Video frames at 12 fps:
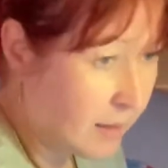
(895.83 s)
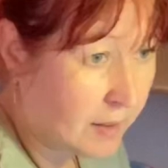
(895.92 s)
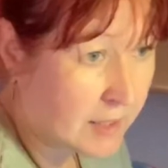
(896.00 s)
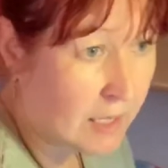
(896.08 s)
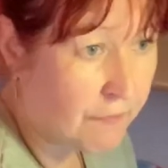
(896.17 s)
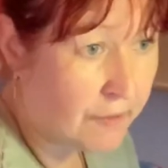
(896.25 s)

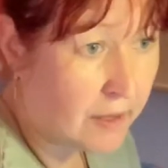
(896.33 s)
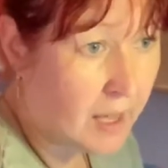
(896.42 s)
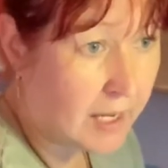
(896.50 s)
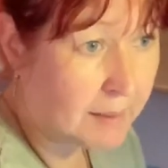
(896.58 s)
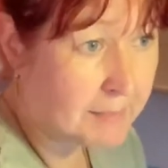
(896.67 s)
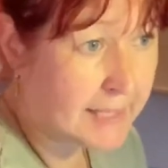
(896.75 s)
Because I feel
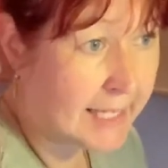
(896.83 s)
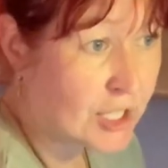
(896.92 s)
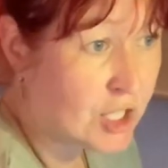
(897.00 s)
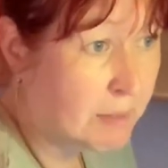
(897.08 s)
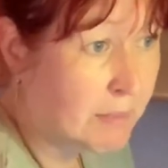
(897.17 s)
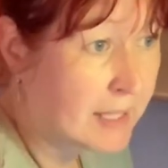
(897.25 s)
like I'm
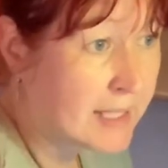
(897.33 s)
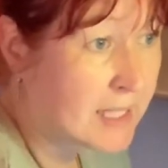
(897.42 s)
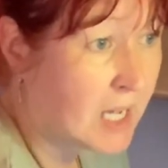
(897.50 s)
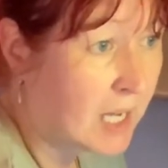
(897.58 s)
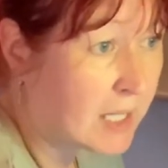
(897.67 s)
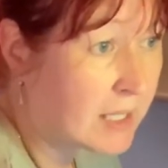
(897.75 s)
teaching my
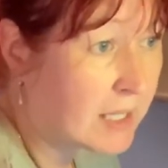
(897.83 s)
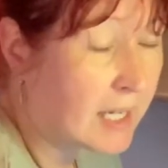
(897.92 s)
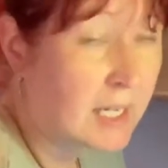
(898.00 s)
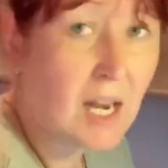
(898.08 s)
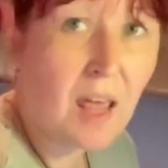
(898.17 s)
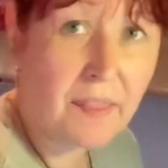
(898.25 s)
son that
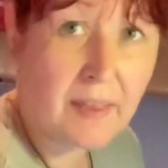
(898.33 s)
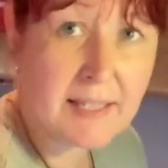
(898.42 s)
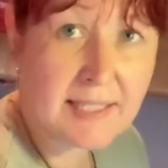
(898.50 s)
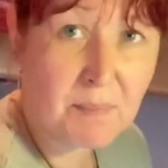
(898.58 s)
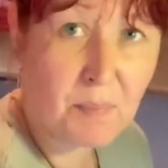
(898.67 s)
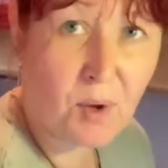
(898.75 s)

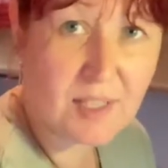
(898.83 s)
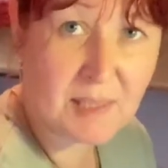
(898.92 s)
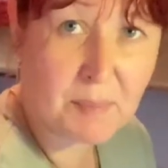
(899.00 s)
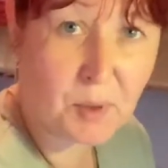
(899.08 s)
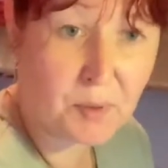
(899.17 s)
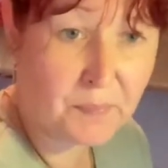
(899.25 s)
nothing's impossible.